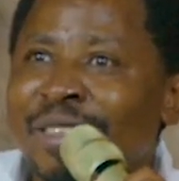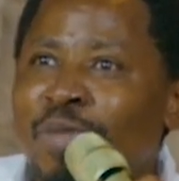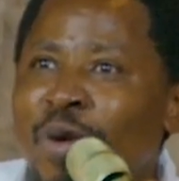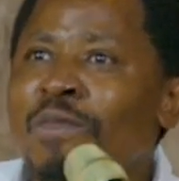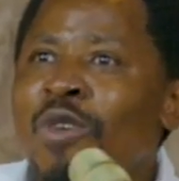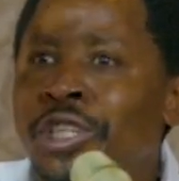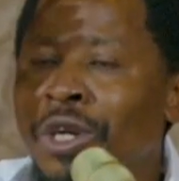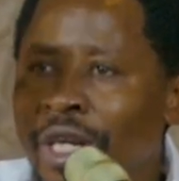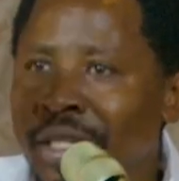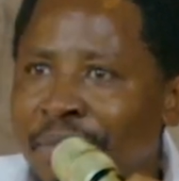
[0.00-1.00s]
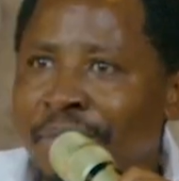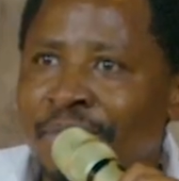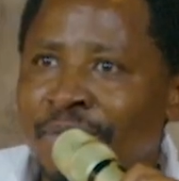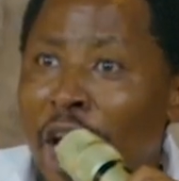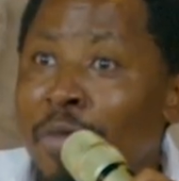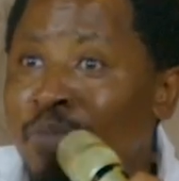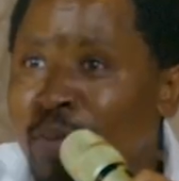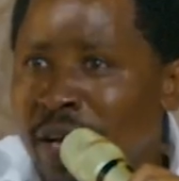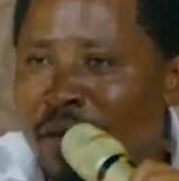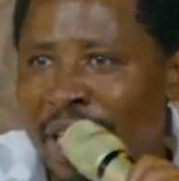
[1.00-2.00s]
promotion,
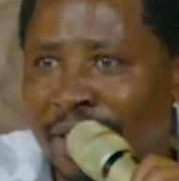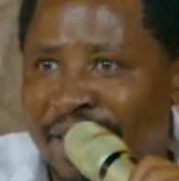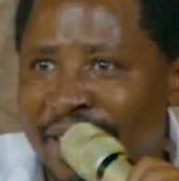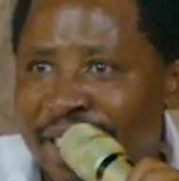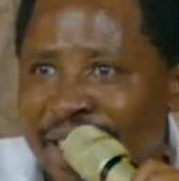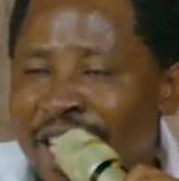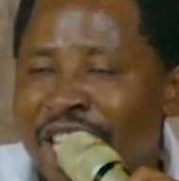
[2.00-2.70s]
employment.